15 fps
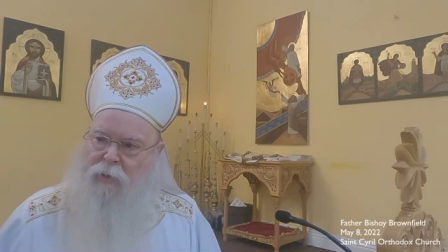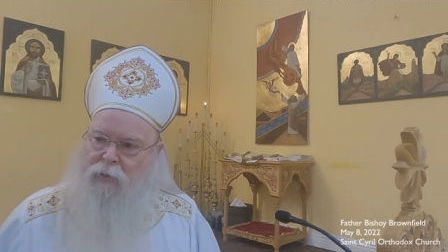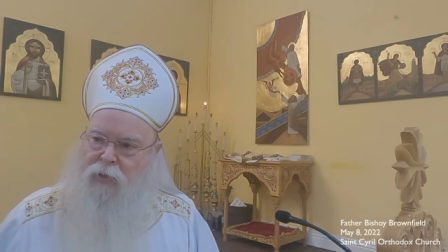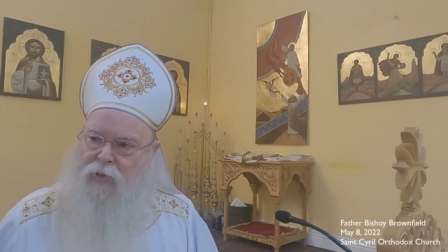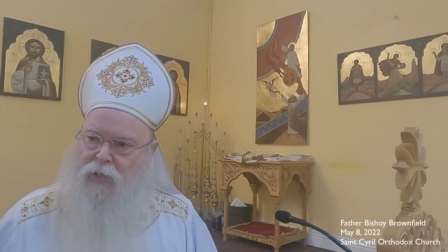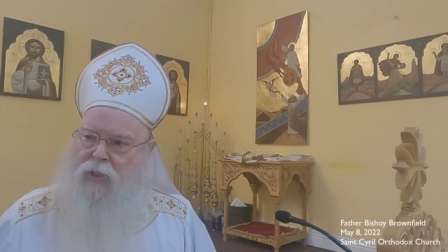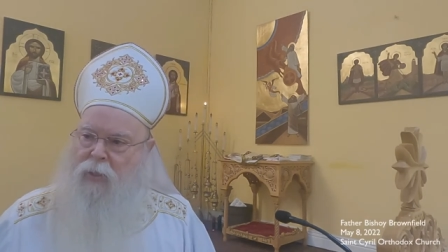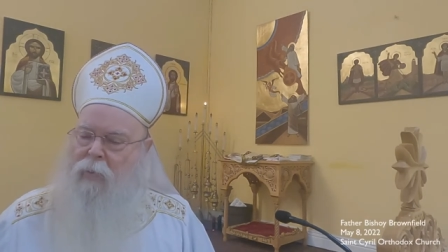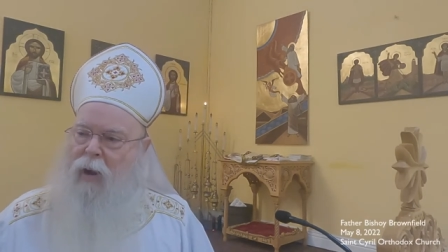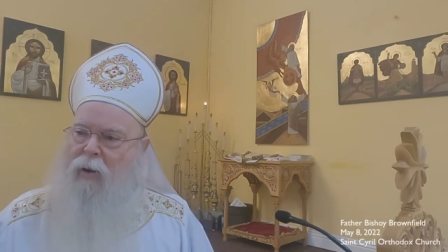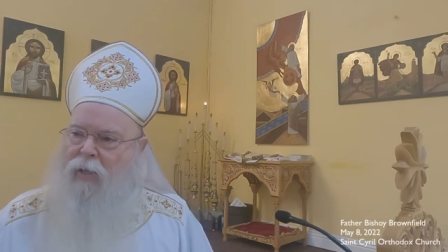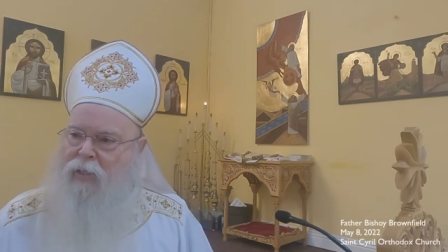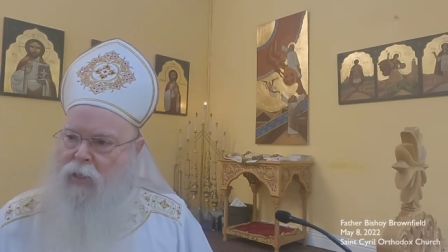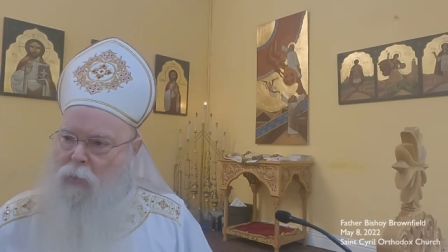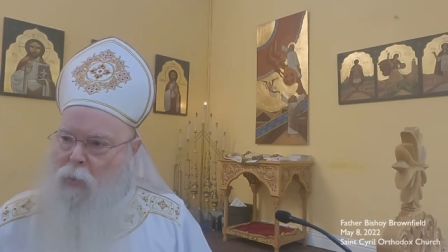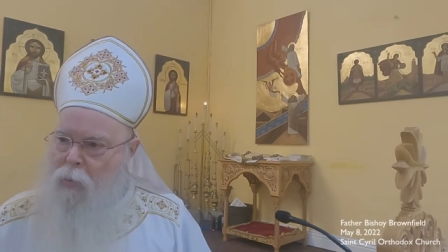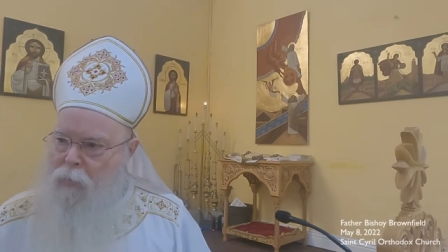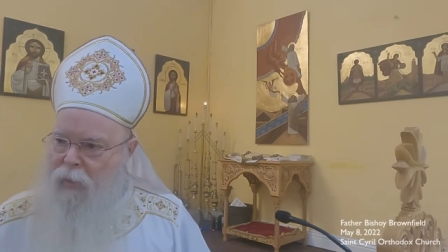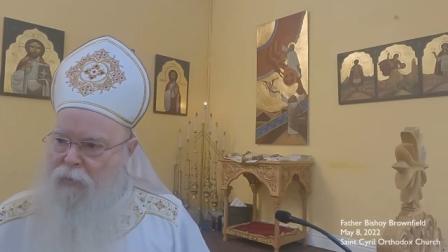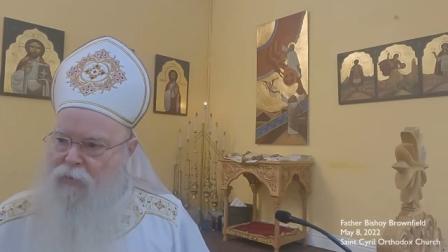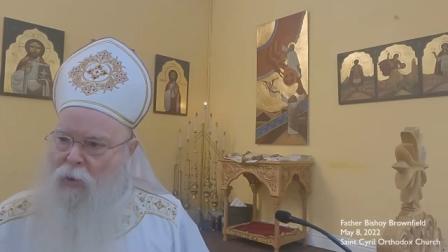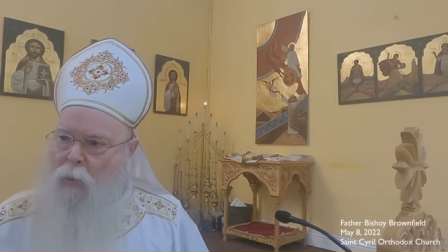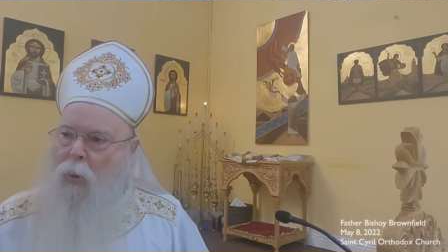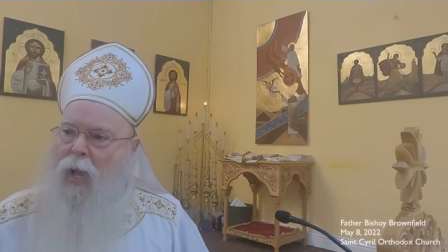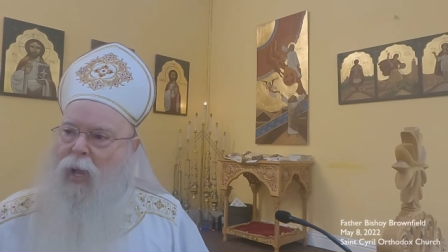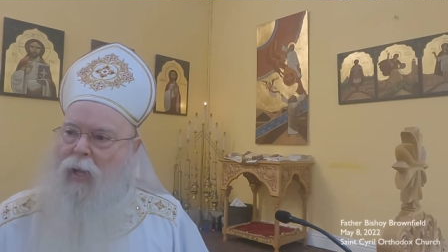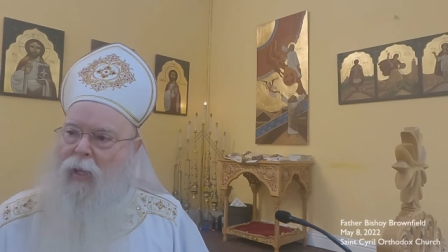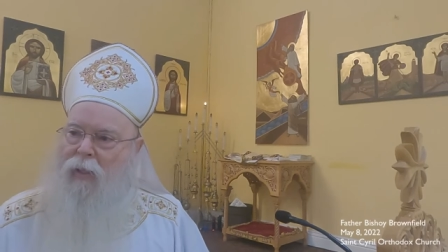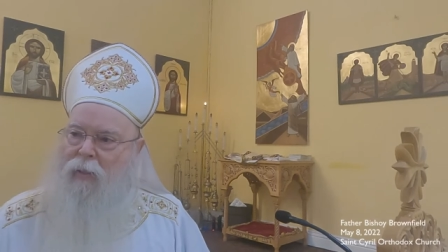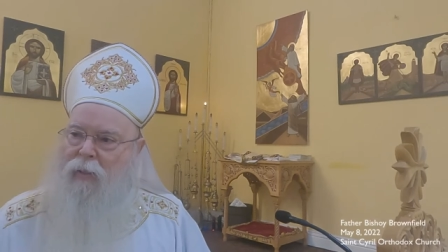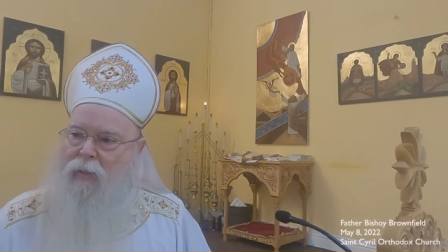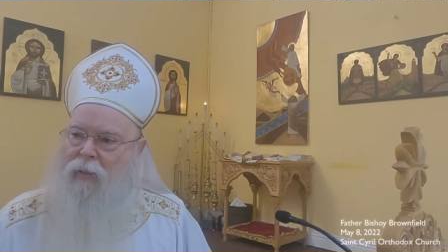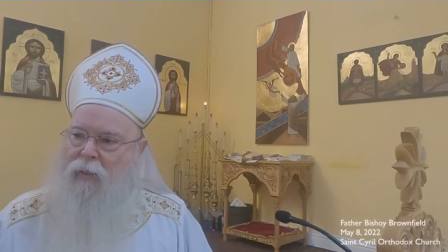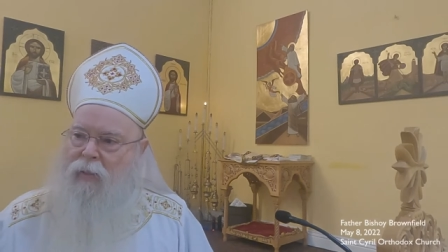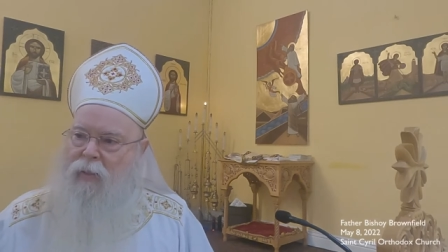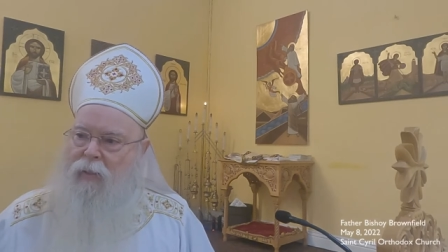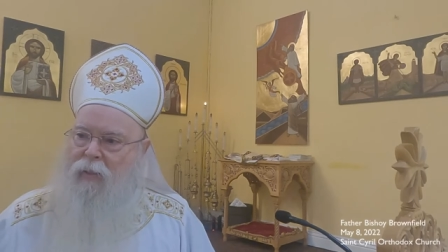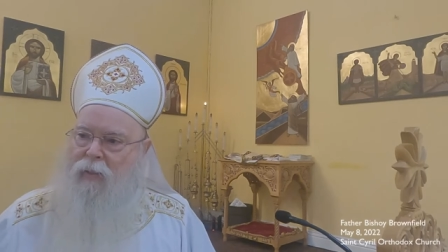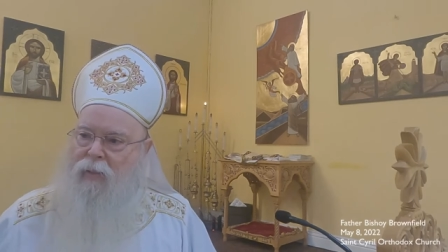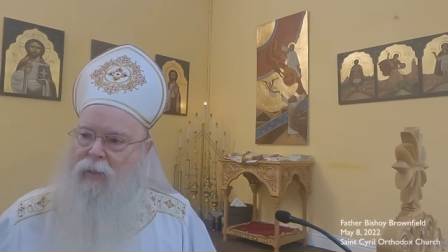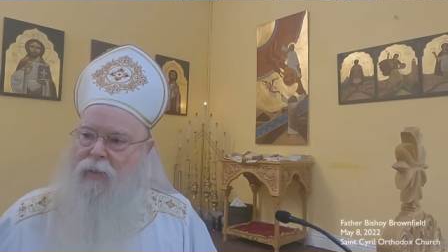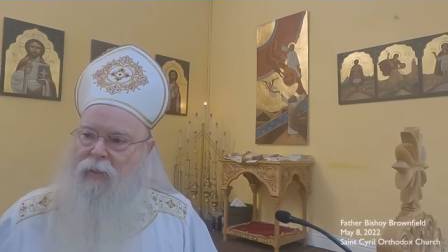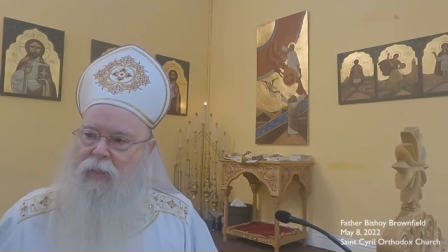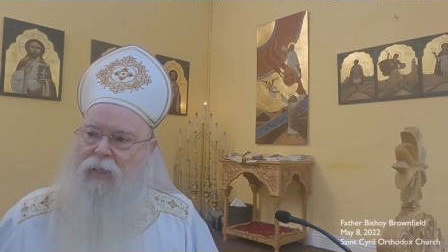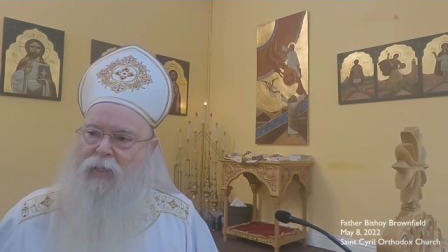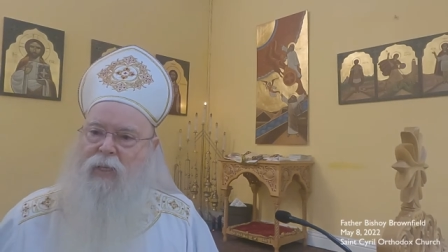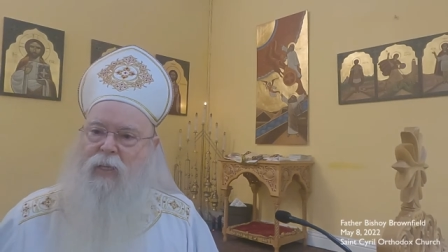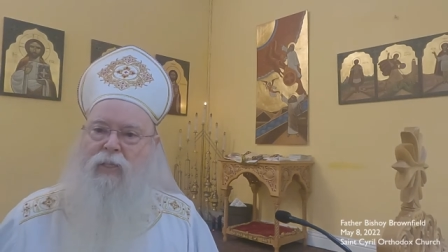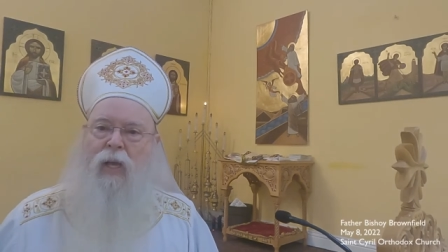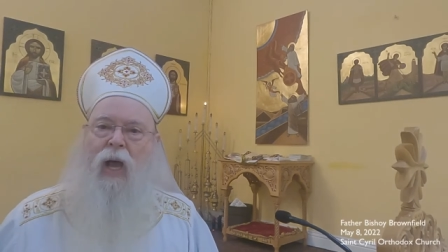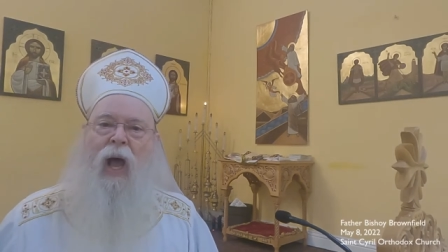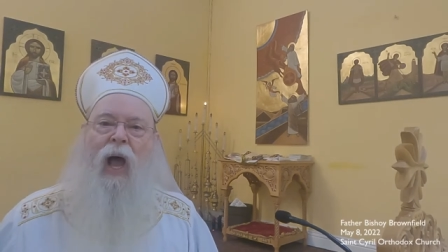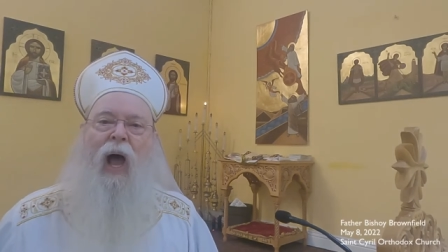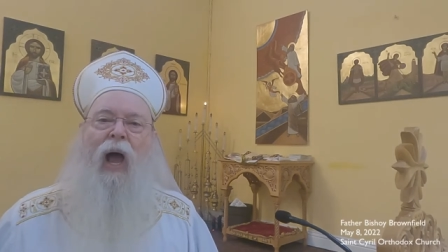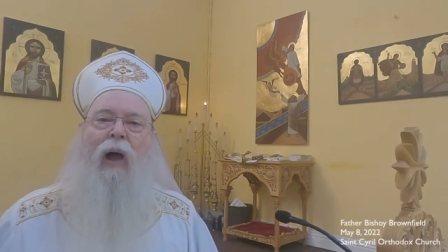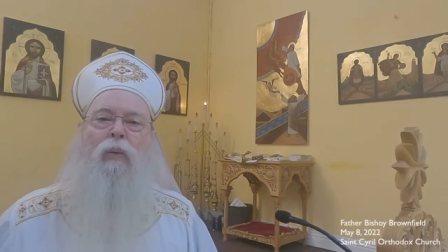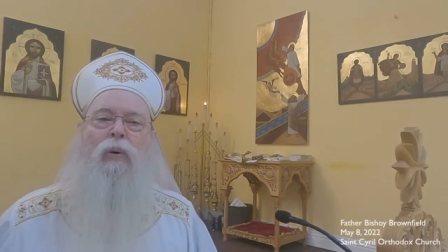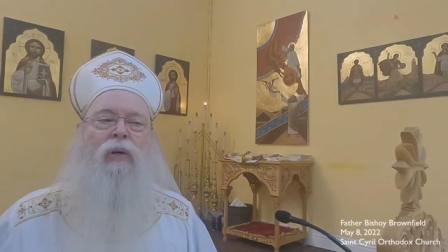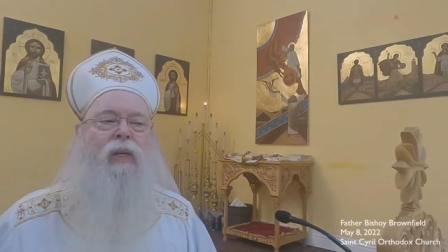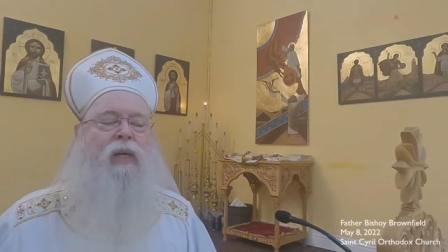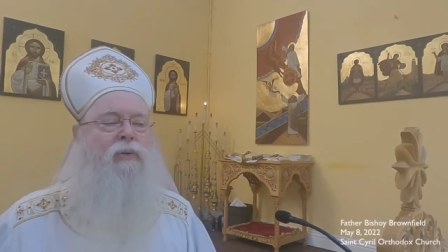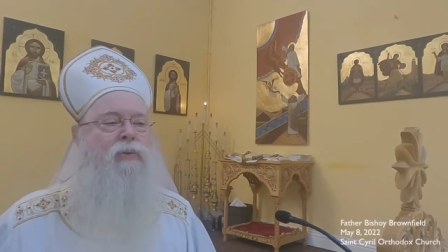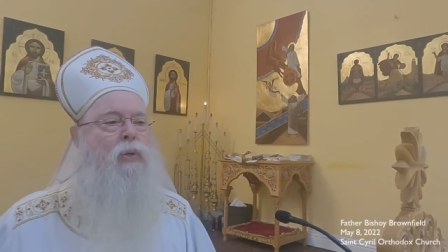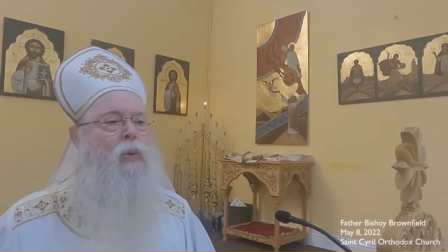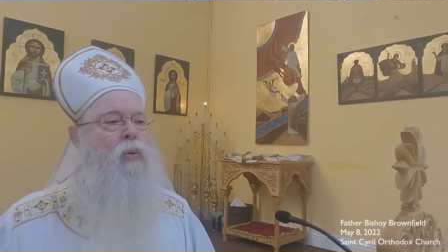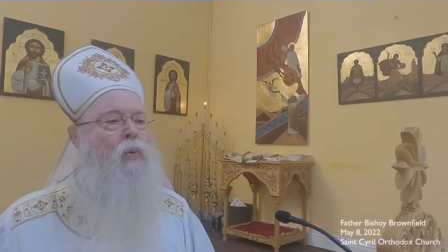to the Samaritan woman at the well. He says, I will give you